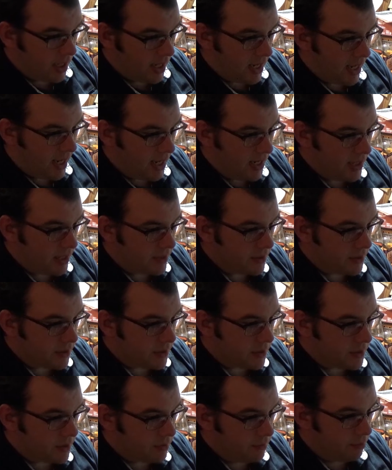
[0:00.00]

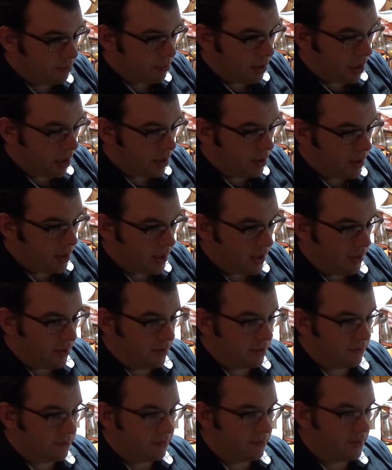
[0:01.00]
as part
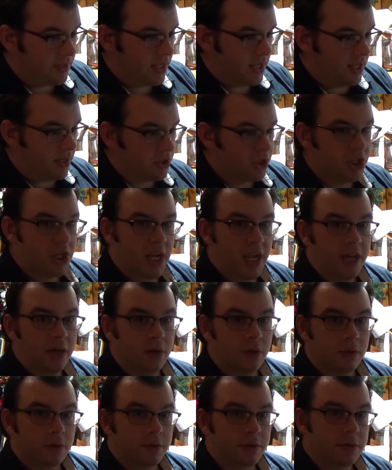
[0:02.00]
of the
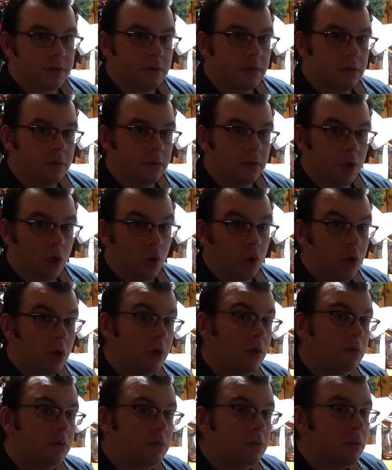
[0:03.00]
channel's
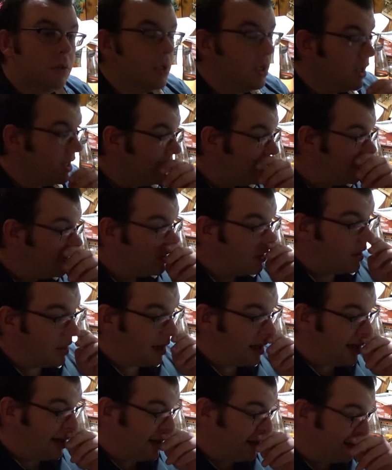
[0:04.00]
logo.
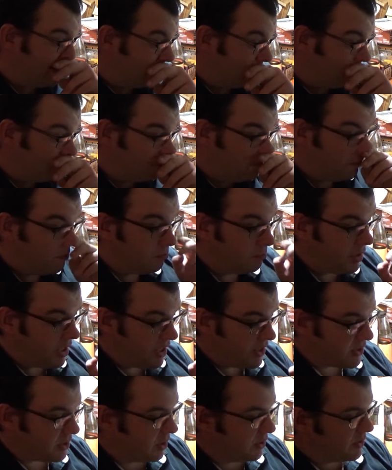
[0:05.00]
It
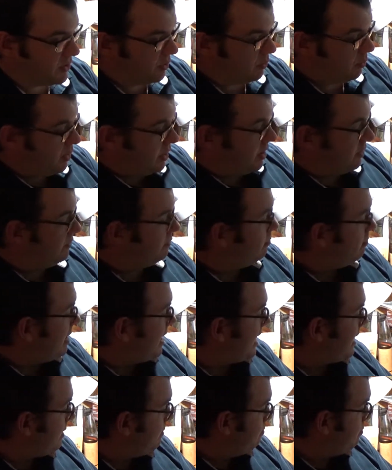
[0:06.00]
is also one of
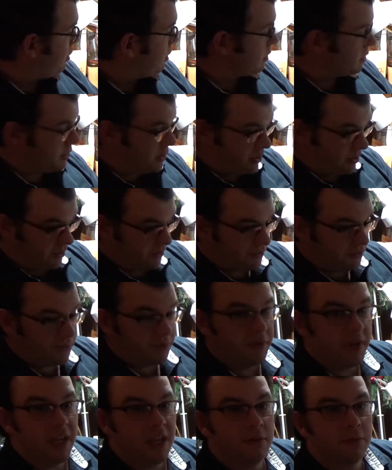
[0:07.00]
my personal
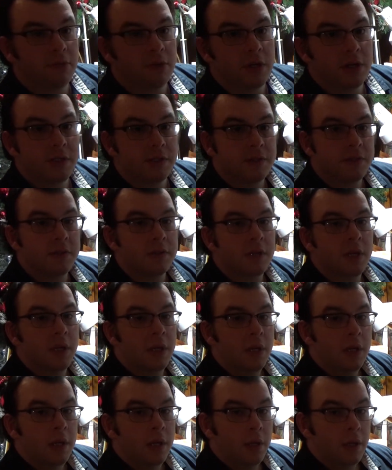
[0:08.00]
favorites.
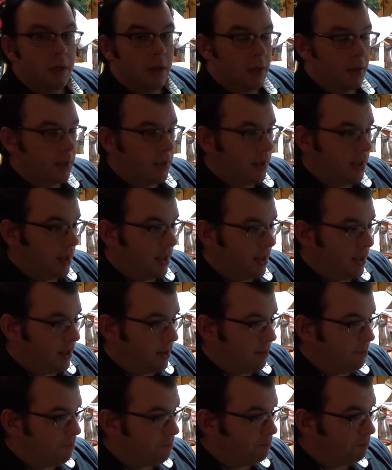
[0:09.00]

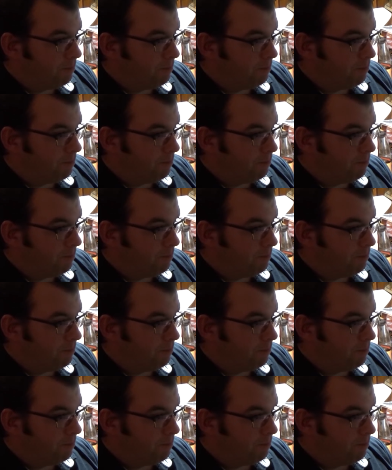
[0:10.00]
Yeah,